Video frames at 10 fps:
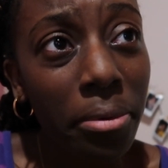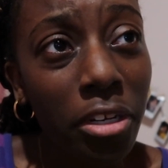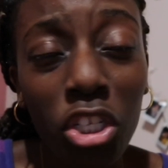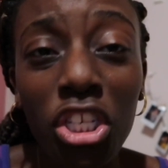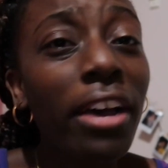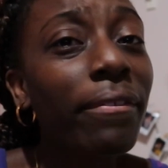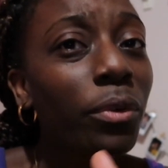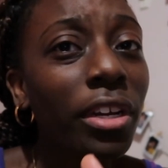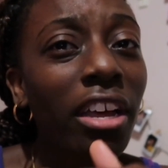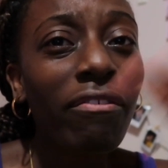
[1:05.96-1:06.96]
Just
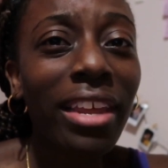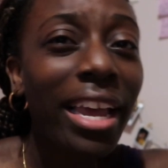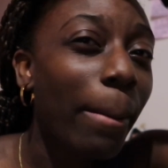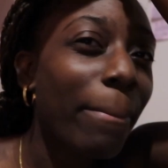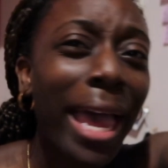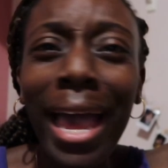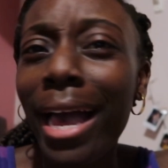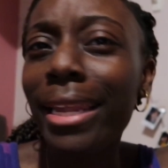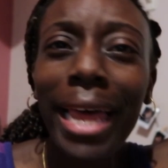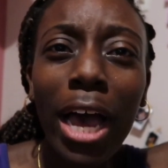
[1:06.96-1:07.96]
hovering, of like a bad
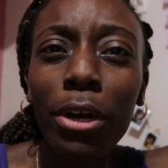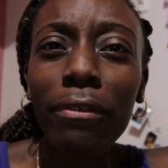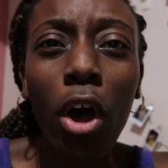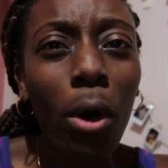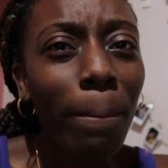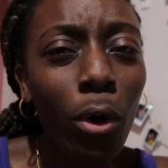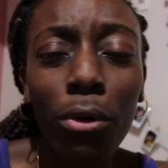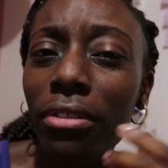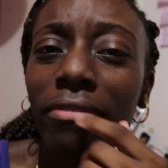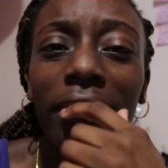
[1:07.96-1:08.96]
cloud of all
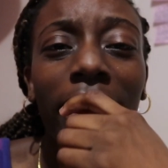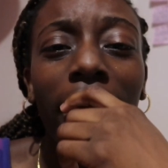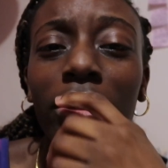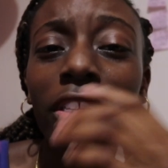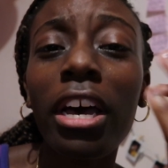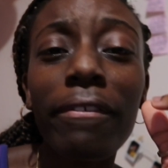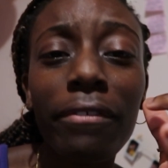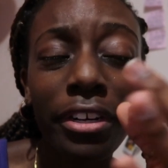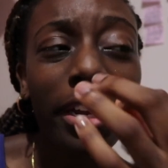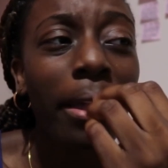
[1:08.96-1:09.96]
both of the characters
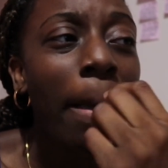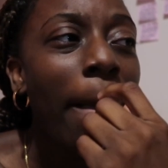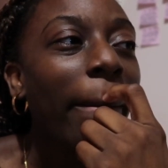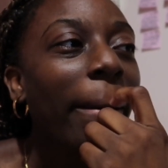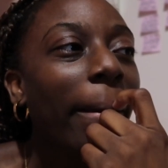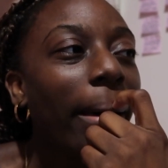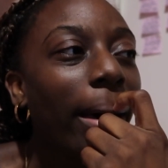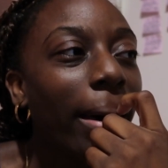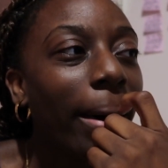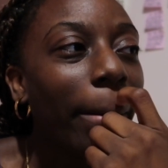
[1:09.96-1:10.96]
hovering,
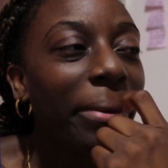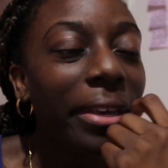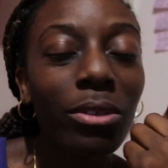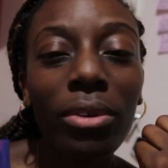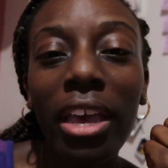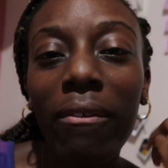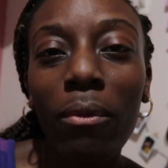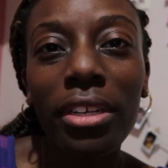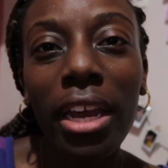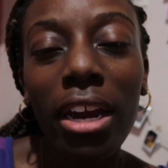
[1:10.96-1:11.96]
because we have
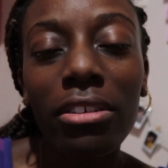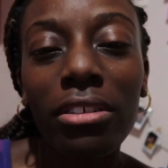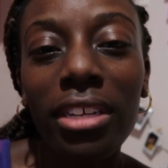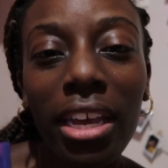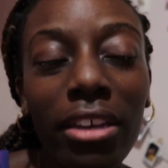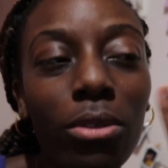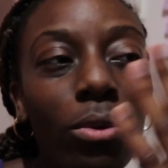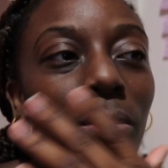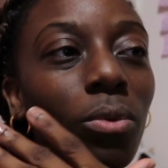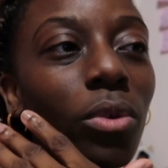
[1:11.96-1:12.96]
one character, Tess,
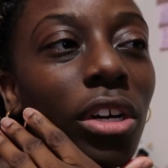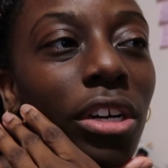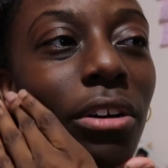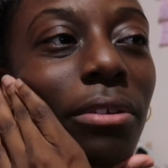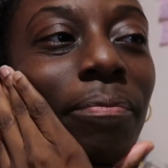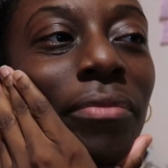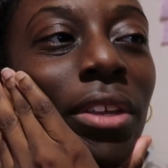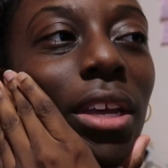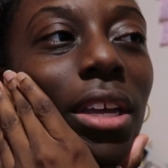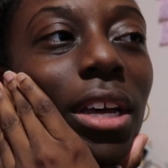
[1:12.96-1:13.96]
who her
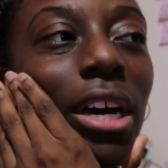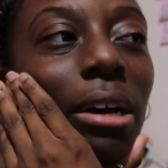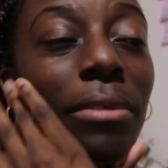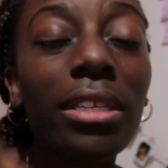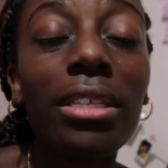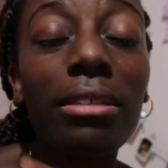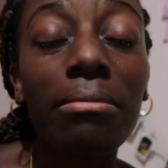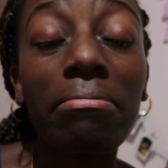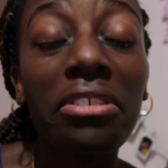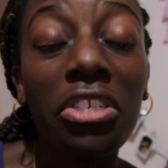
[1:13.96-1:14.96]
this
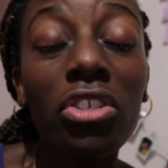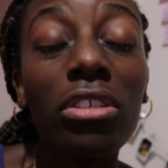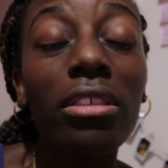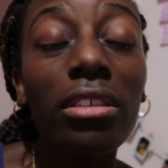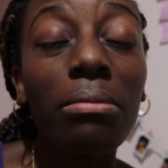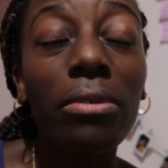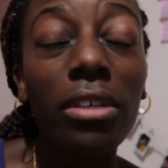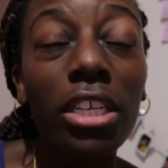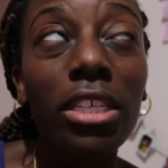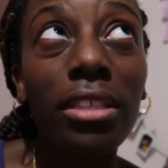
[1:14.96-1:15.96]
book
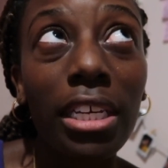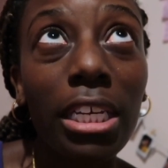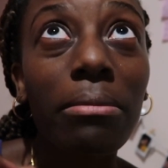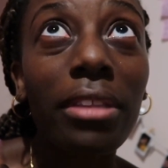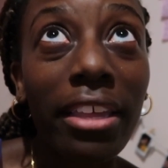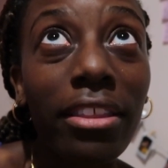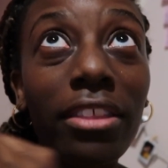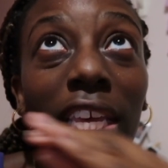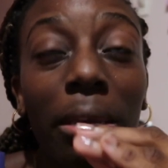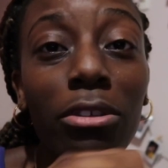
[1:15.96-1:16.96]
is themed, like the
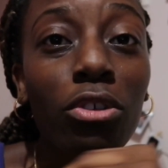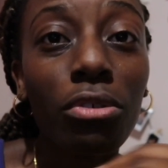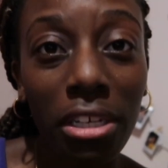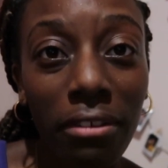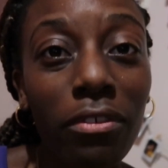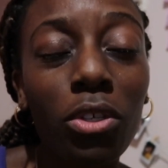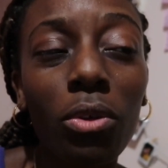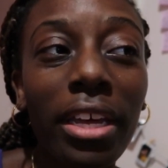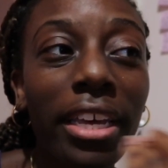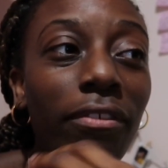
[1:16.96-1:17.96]
theme is grief. So
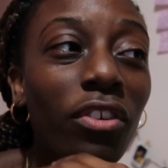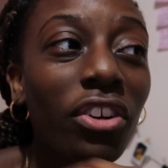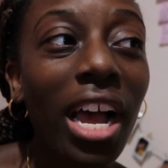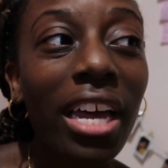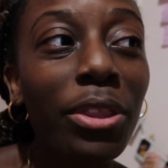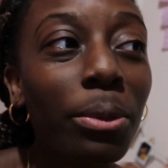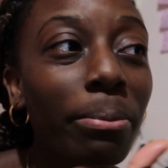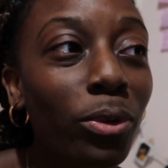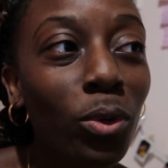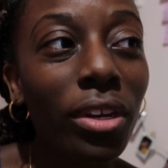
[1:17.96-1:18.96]
like, if you're not in the
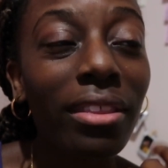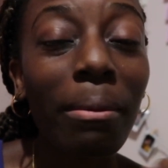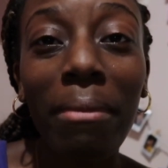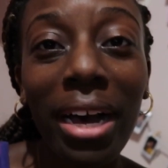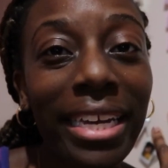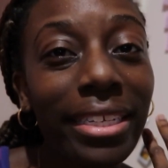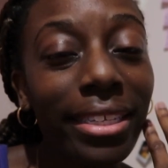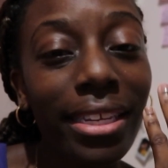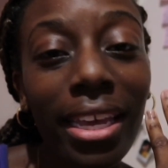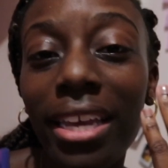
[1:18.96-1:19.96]
mood and the
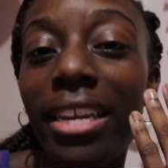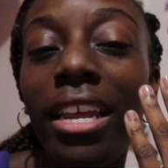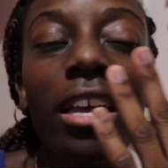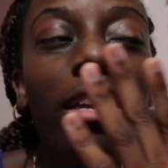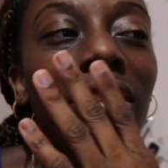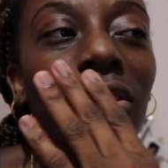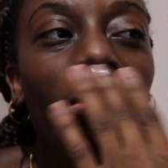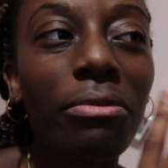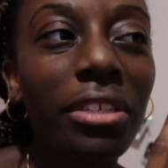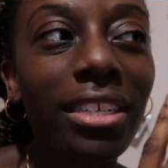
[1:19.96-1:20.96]
mindset,
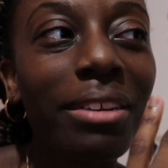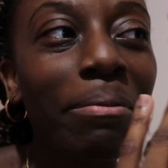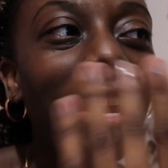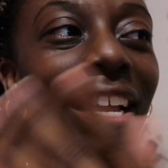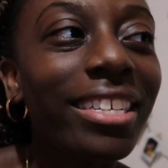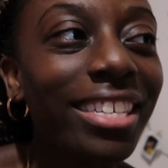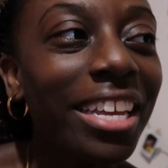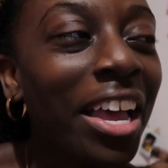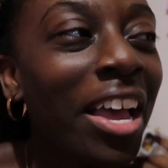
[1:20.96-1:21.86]
don't read it, because